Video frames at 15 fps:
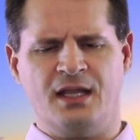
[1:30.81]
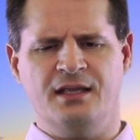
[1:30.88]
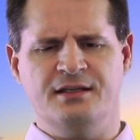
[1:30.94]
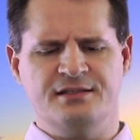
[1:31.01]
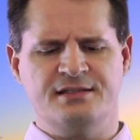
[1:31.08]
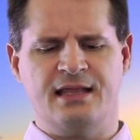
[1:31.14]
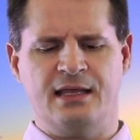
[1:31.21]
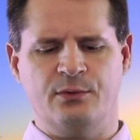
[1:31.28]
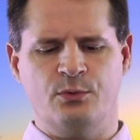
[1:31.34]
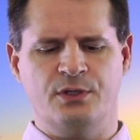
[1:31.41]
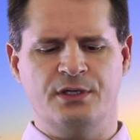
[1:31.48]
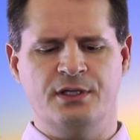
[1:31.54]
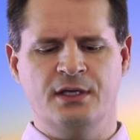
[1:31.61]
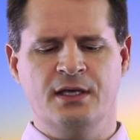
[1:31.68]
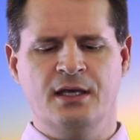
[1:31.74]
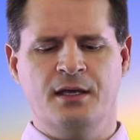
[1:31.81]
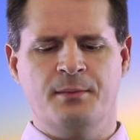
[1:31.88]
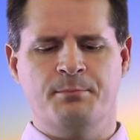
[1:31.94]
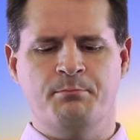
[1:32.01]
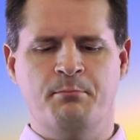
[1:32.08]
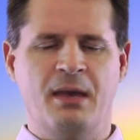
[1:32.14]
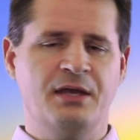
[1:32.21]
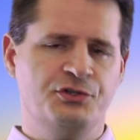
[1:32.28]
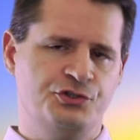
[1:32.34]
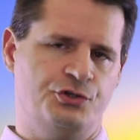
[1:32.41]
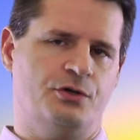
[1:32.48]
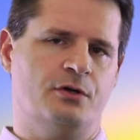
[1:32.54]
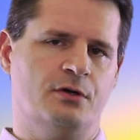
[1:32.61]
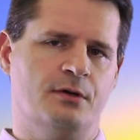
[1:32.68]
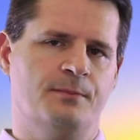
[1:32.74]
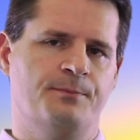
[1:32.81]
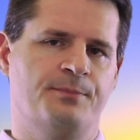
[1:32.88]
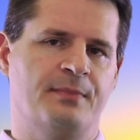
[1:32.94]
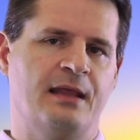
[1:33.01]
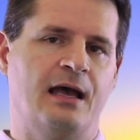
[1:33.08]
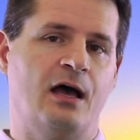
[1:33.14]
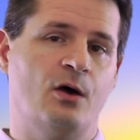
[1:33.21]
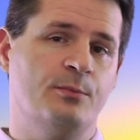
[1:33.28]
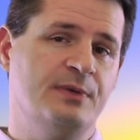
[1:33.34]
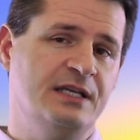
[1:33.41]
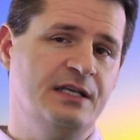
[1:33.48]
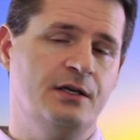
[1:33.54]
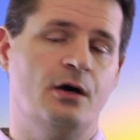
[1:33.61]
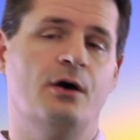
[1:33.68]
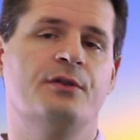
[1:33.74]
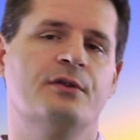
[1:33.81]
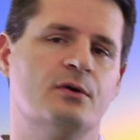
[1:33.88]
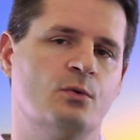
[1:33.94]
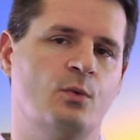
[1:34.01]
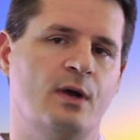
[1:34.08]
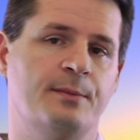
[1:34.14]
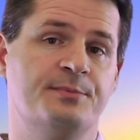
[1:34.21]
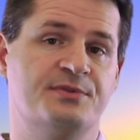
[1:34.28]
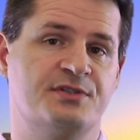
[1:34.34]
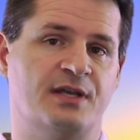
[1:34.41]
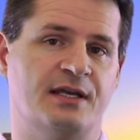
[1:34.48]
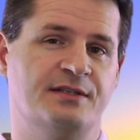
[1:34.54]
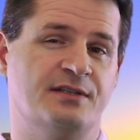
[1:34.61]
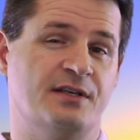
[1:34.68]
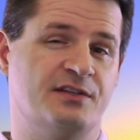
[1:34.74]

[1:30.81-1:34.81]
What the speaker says: is they would measure how many other websites,